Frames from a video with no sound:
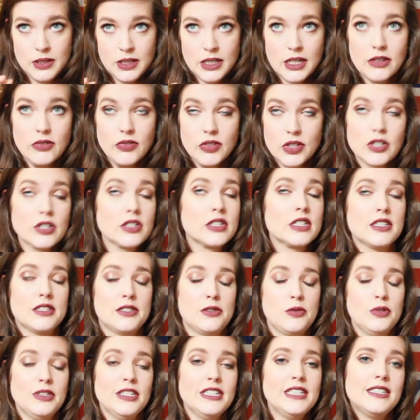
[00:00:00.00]
and I figured
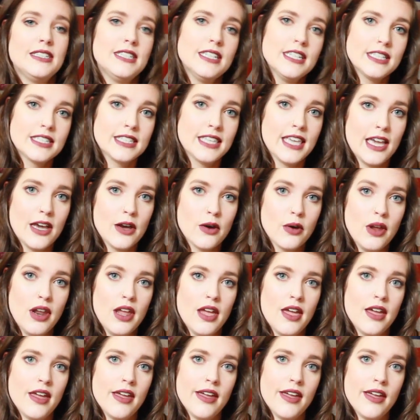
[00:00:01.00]
since there was a discount,